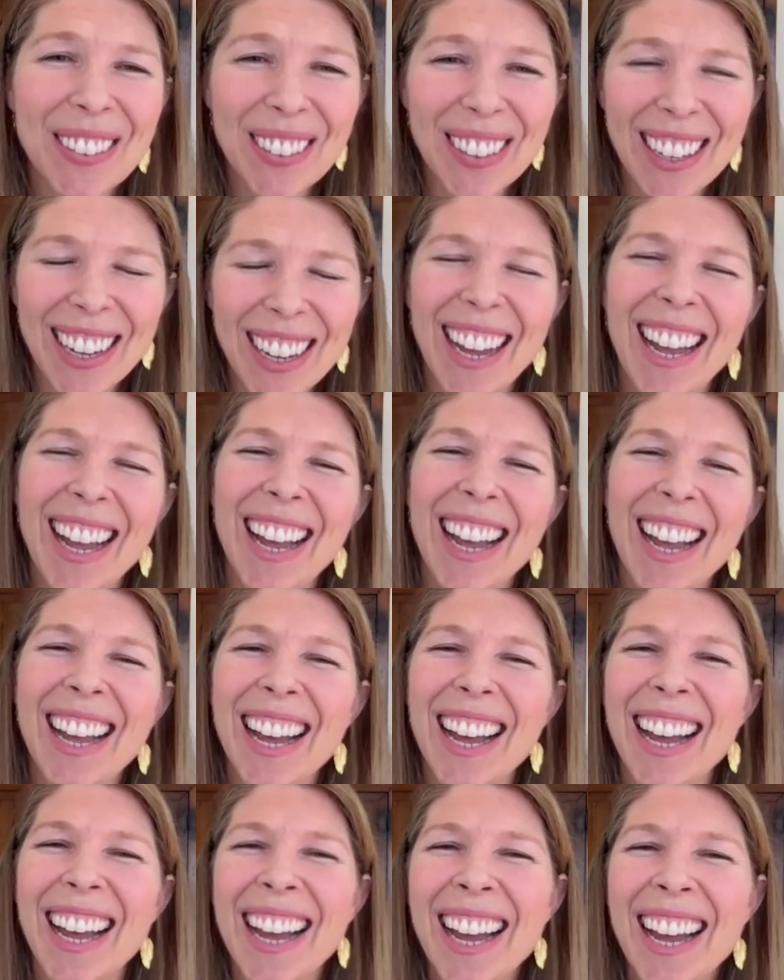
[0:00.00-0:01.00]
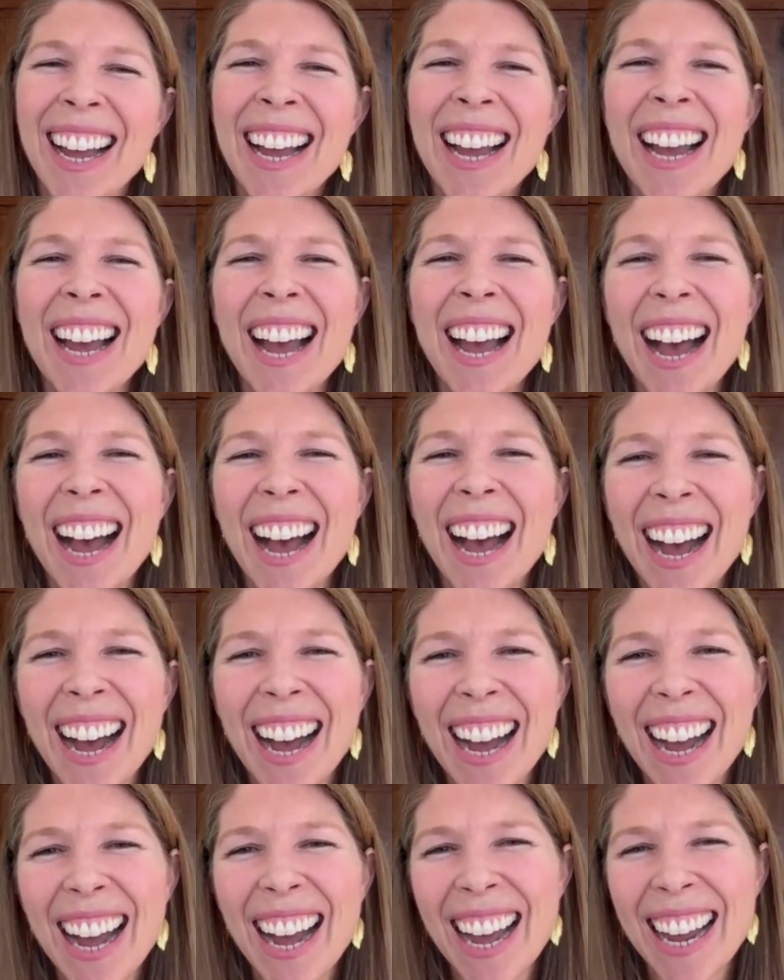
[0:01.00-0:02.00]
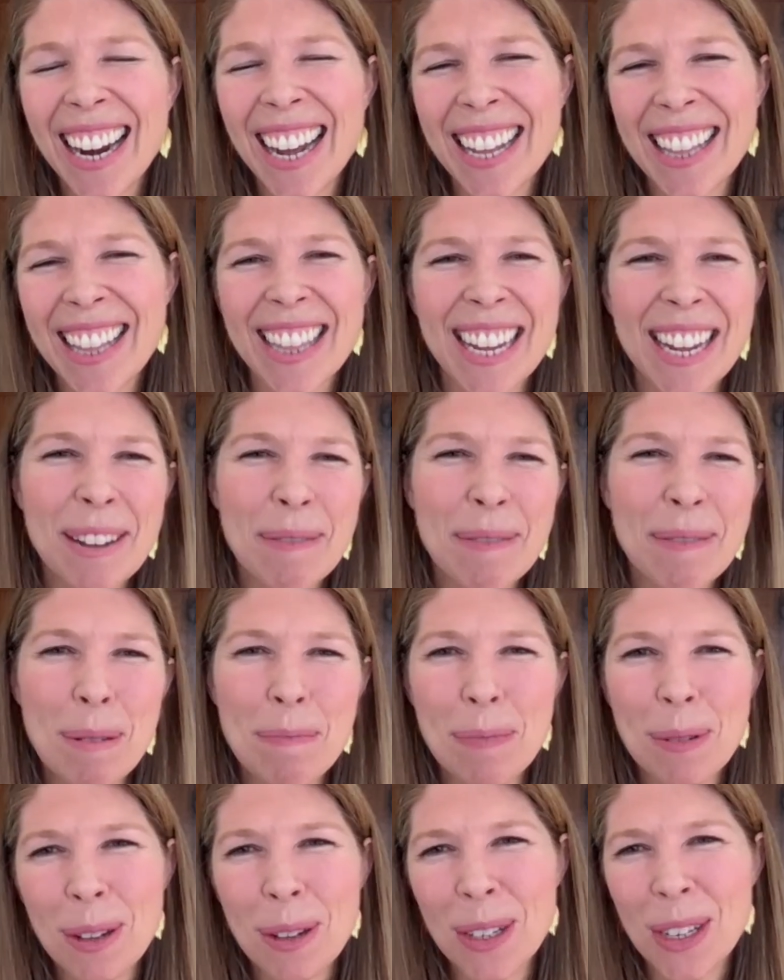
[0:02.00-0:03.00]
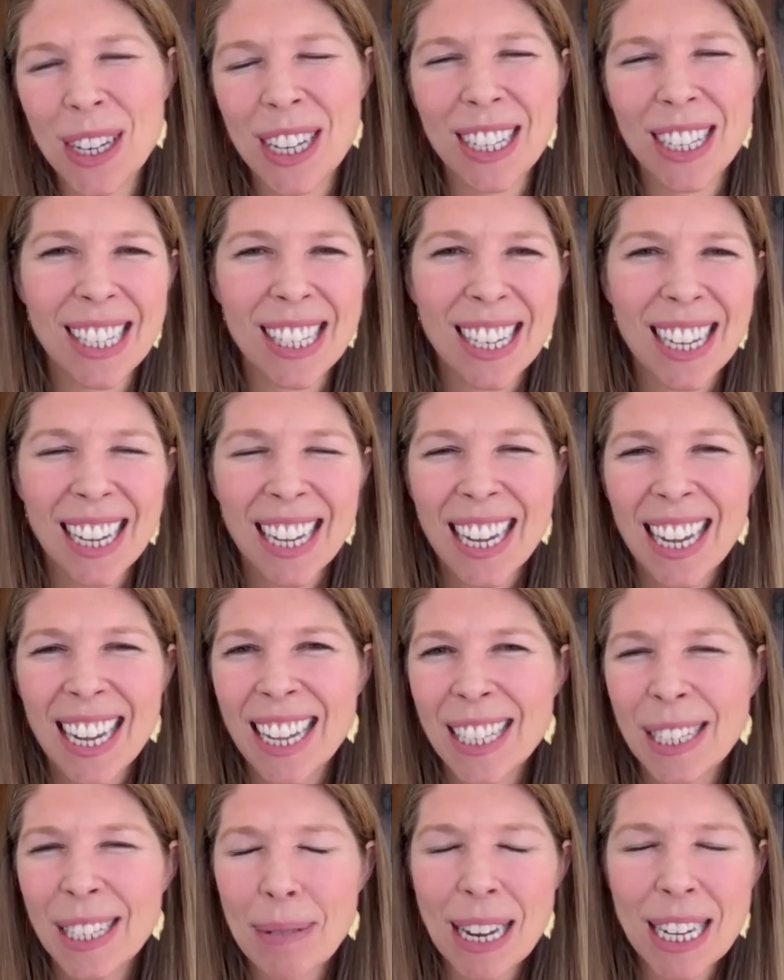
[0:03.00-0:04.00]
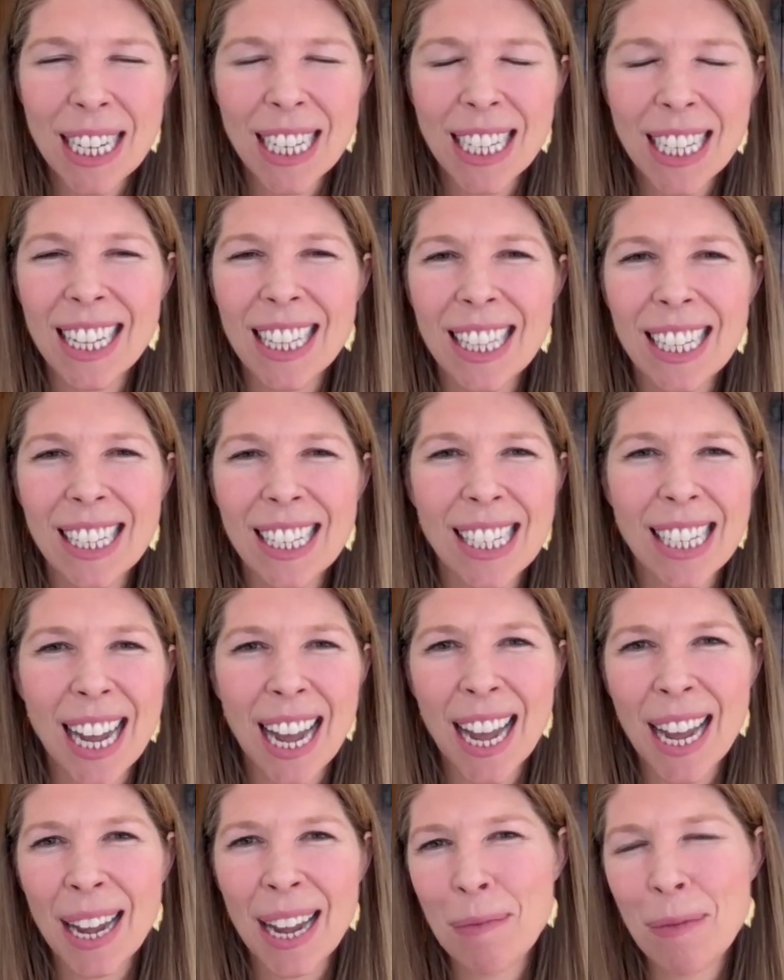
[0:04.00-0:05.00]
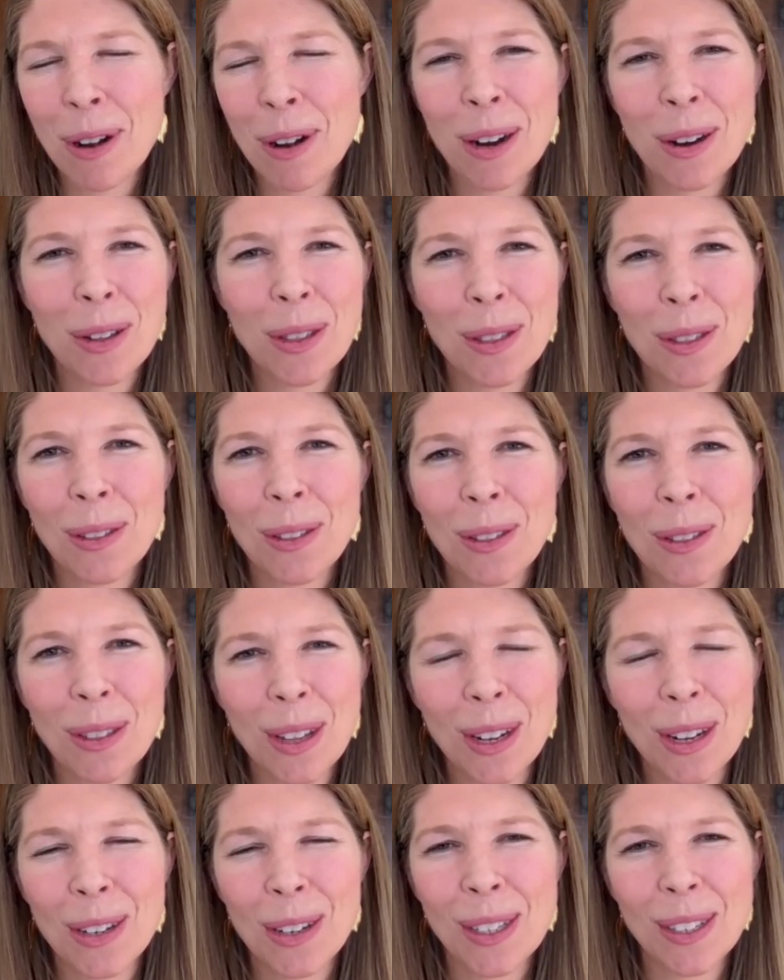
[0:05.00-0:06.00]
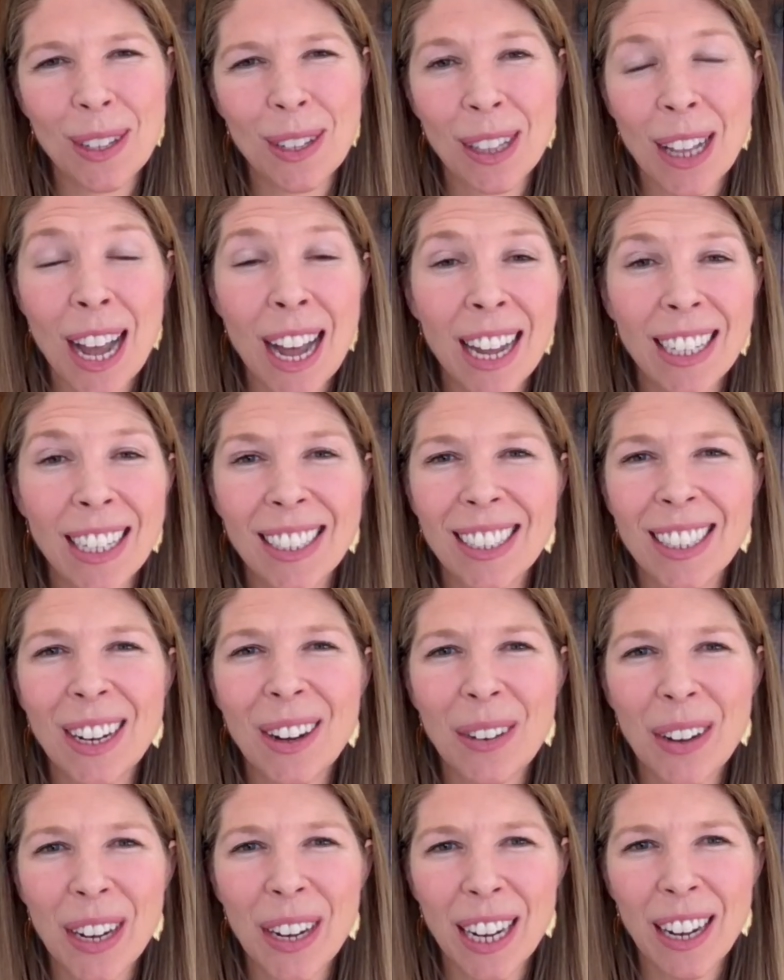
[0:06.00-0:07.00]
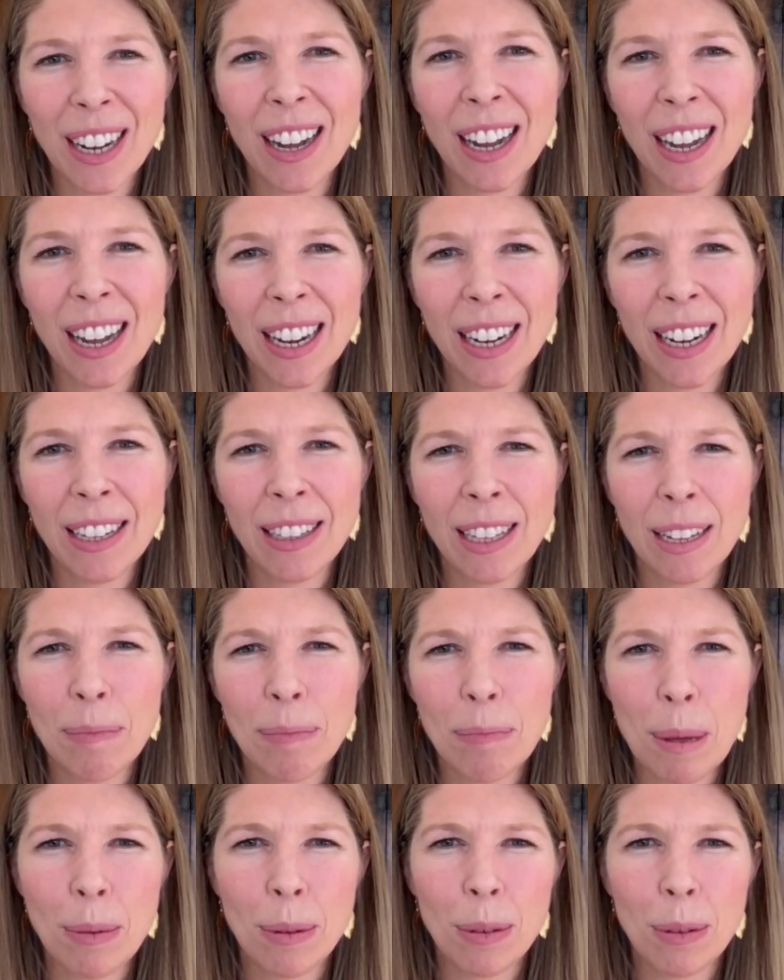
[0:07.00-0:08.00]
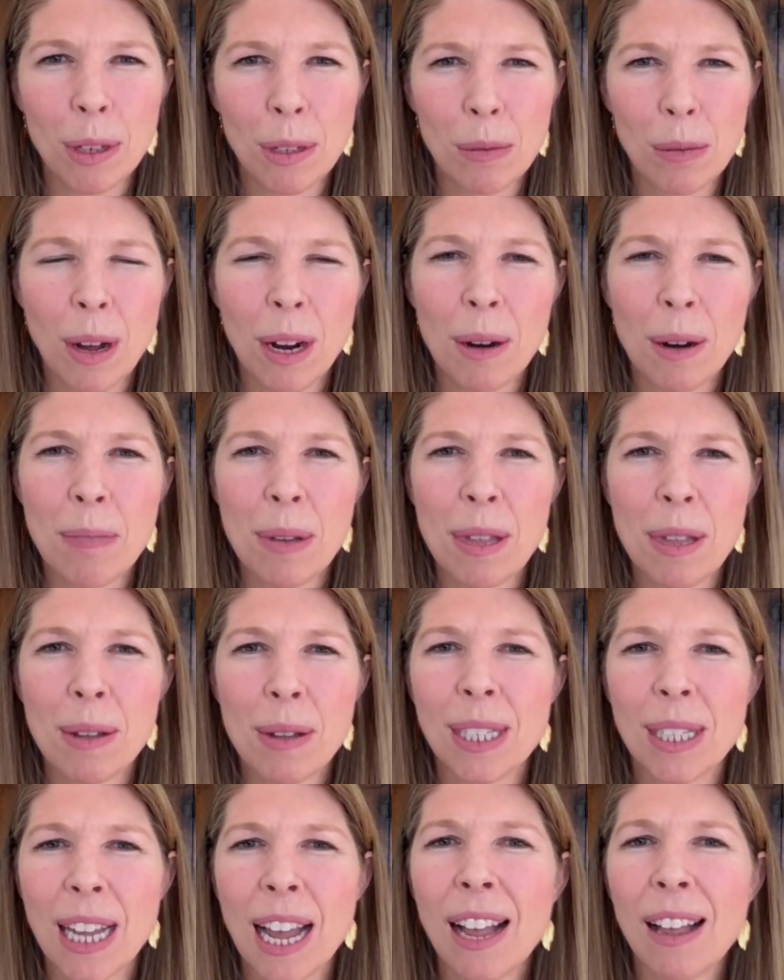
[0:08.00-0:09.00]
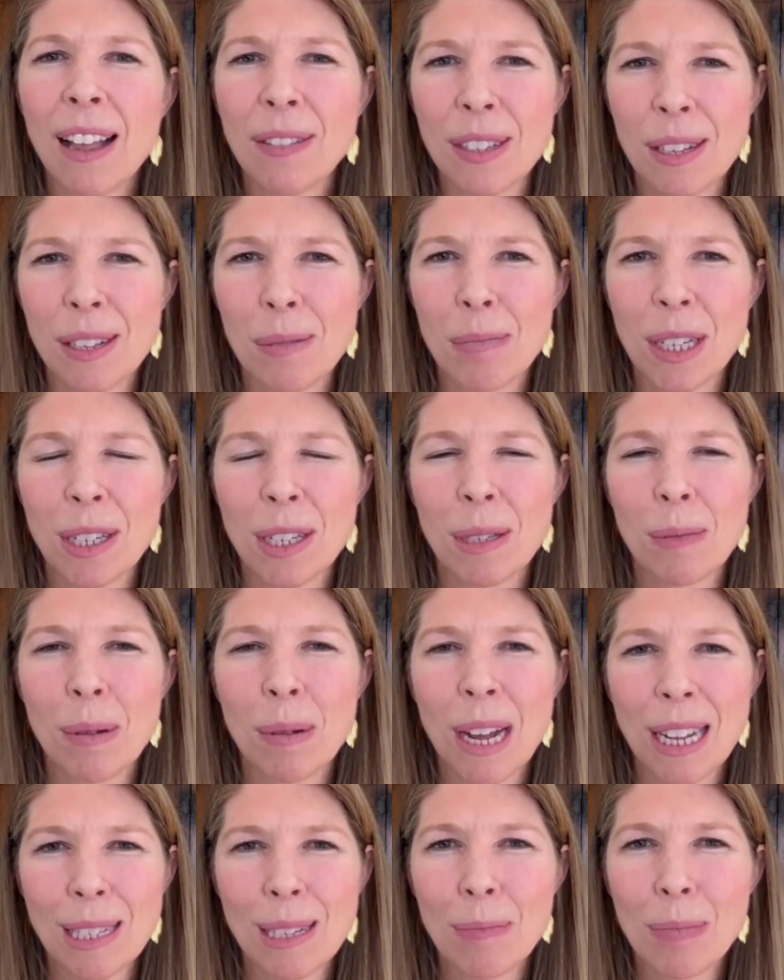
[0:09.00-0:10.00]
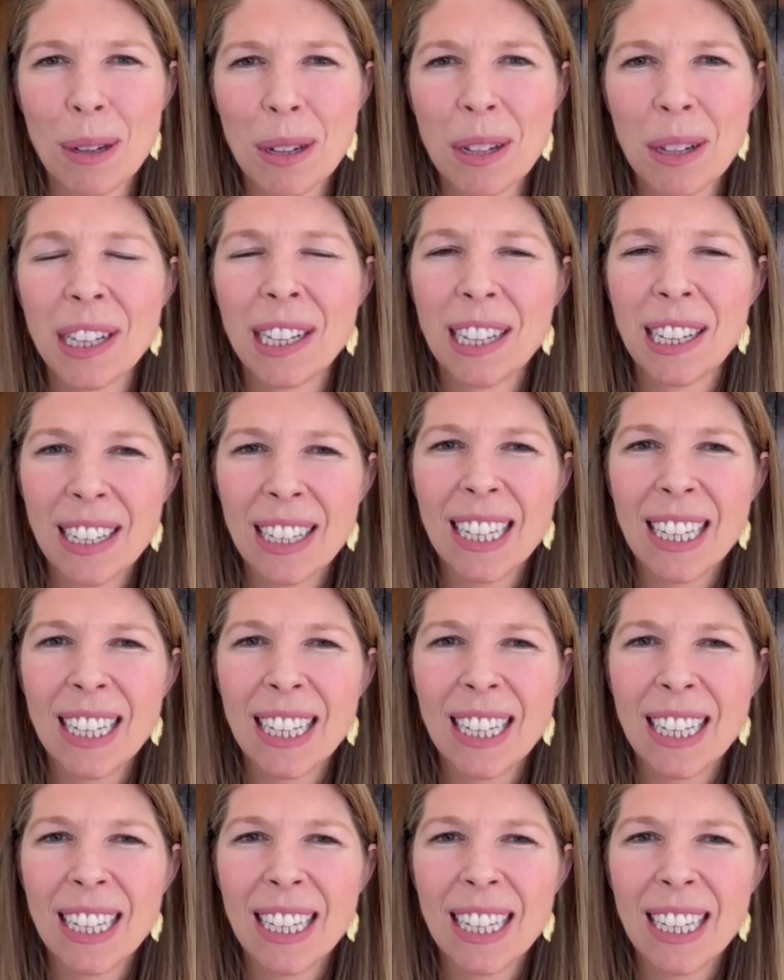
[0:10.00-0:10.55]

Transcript: uh, and I think people just, especially at this time where there's a lot going on, that people just want to be themselves as much as possible.